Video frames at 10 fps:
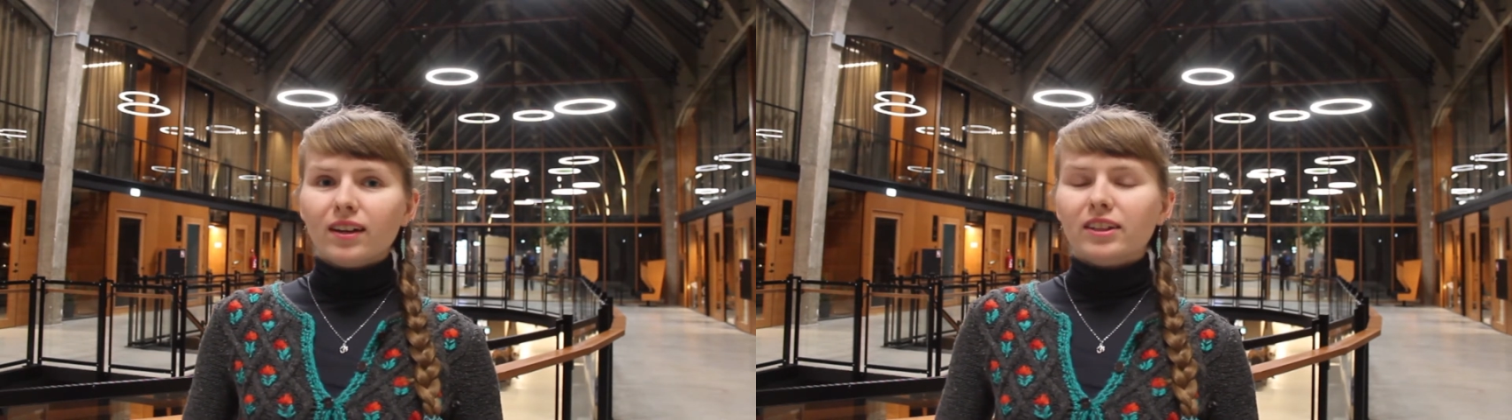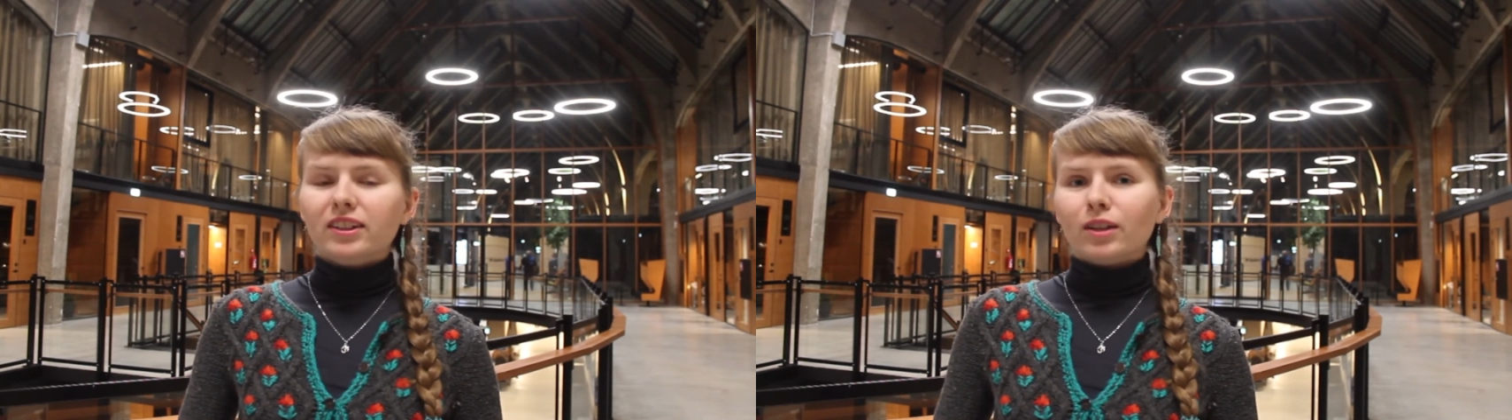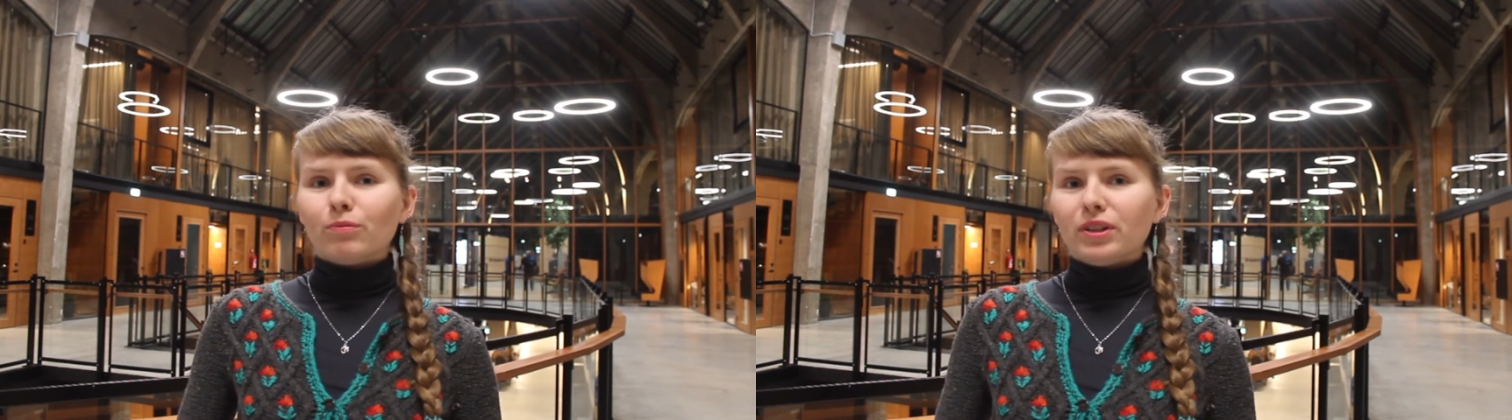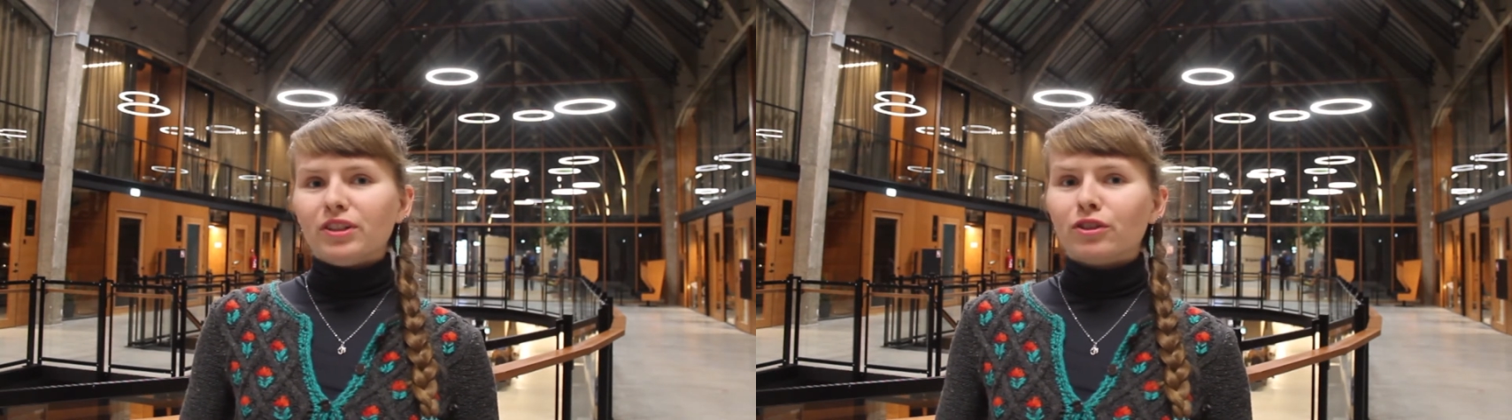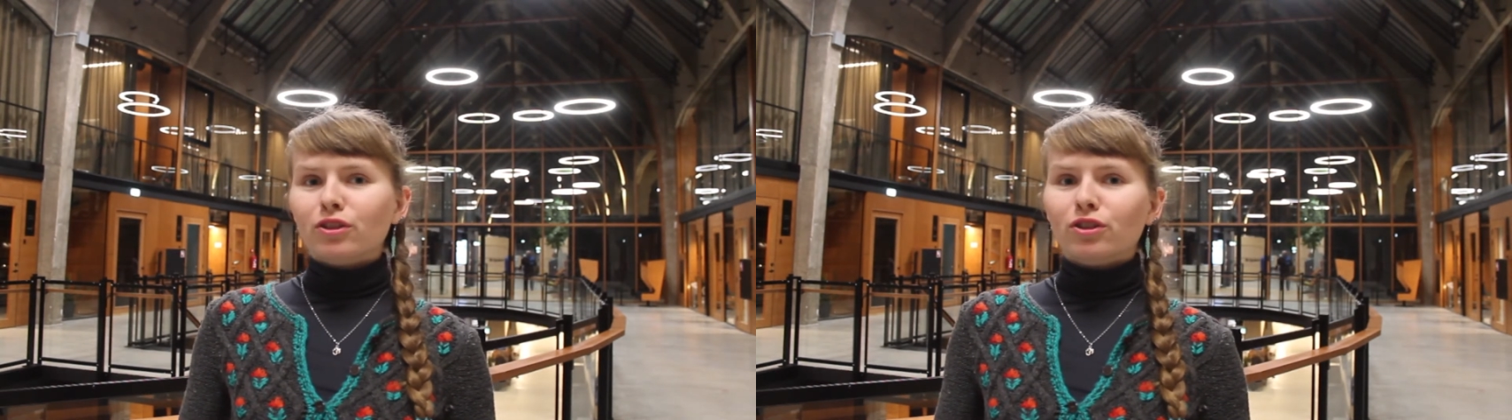It can be
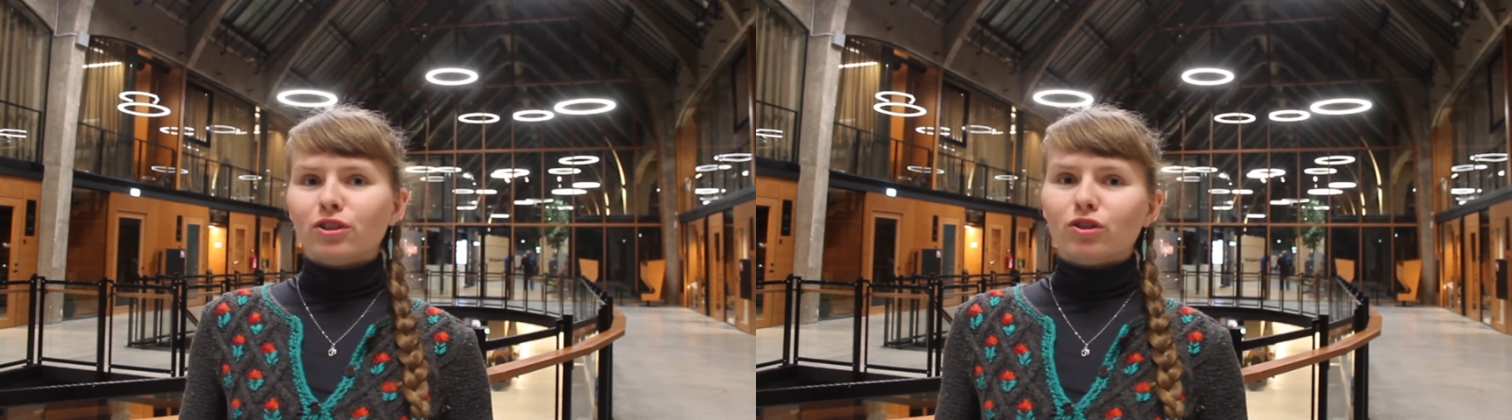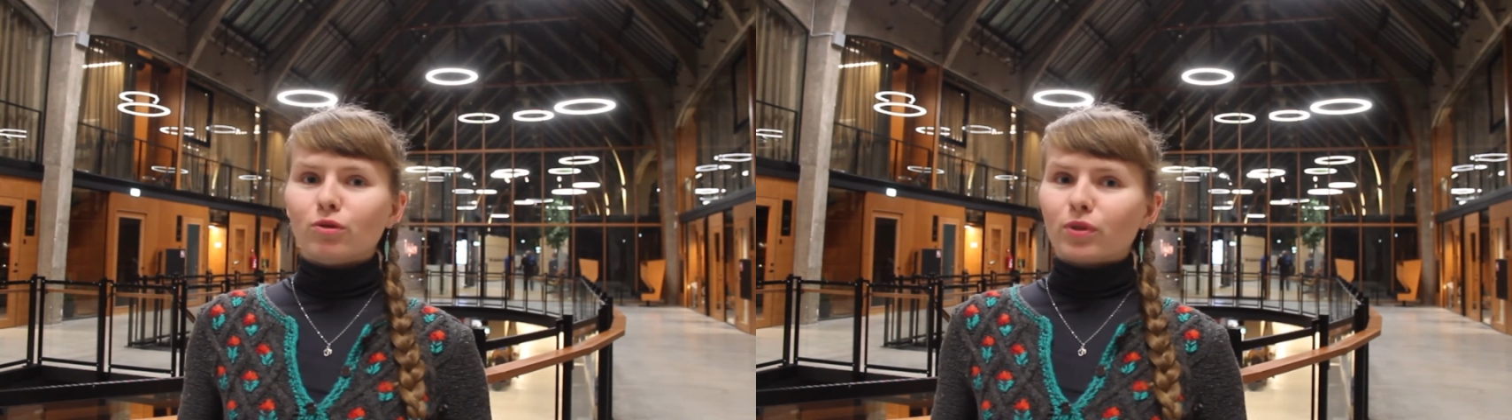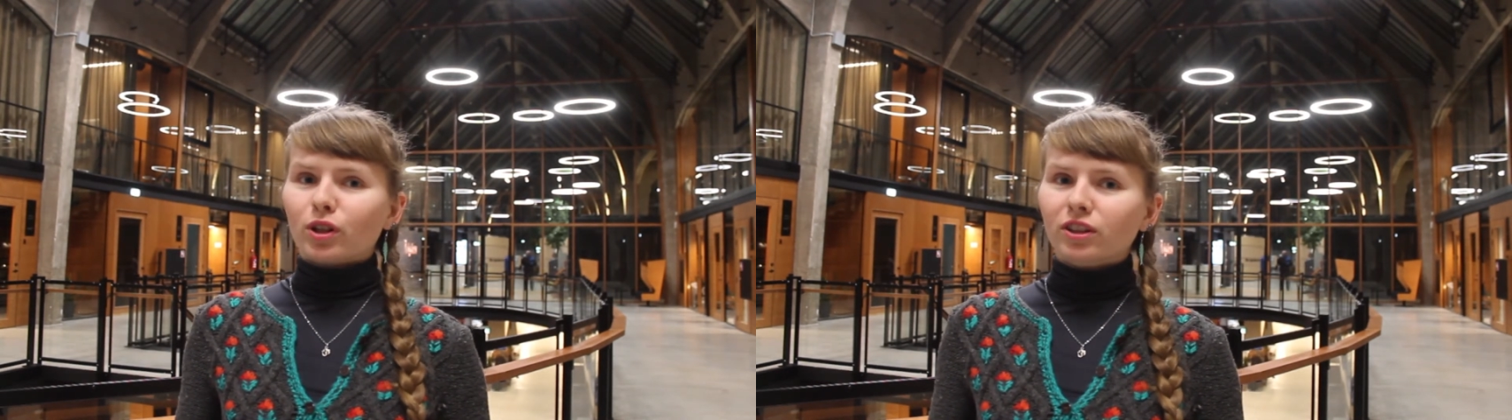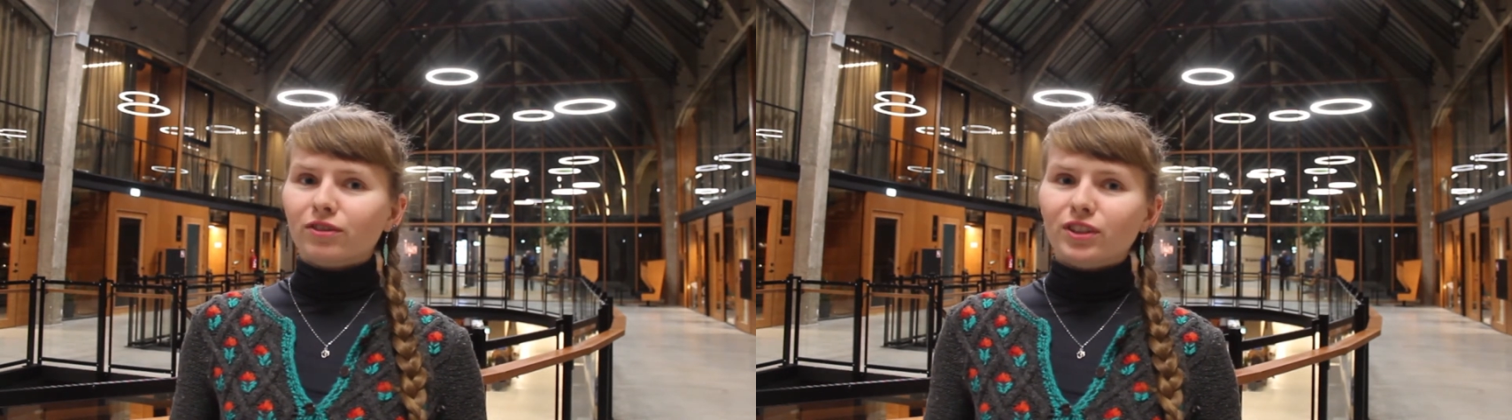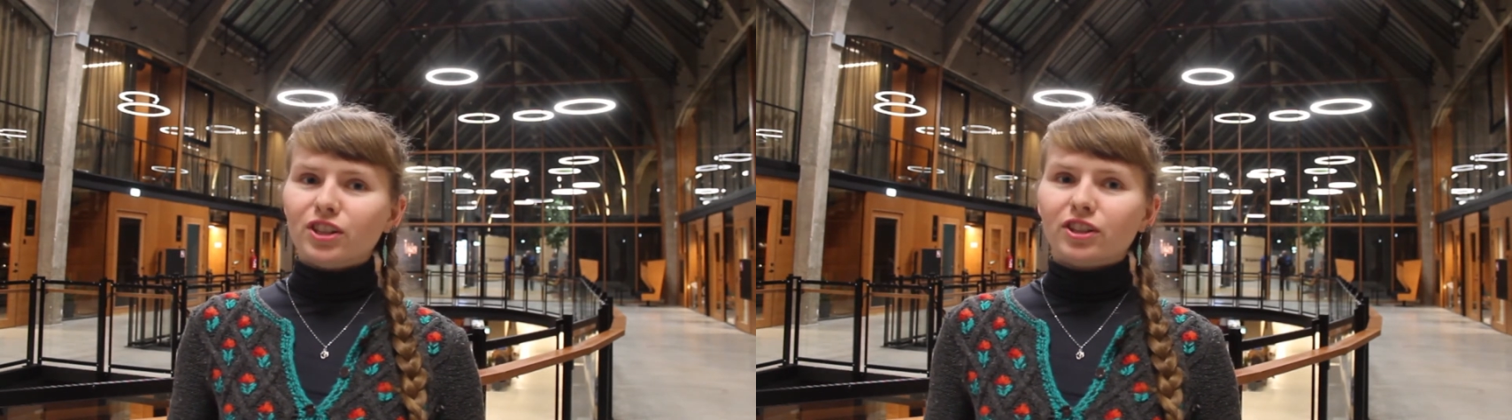introducing new product
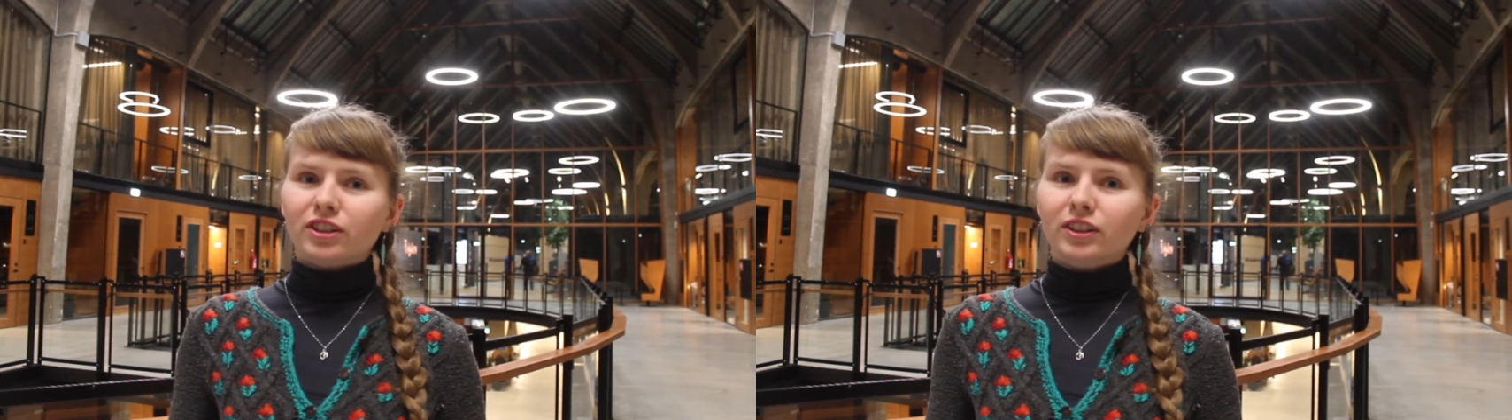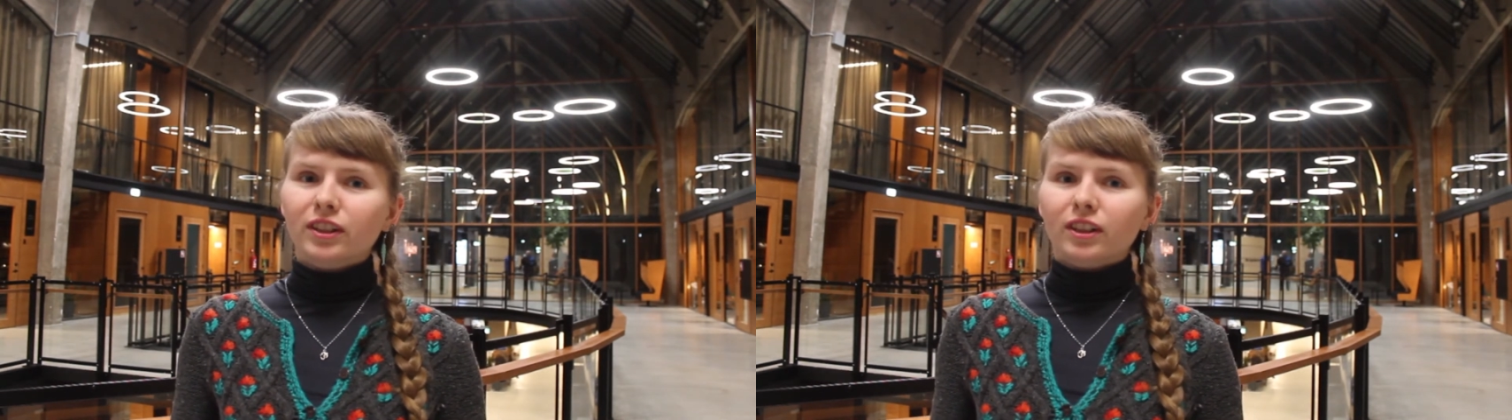feature,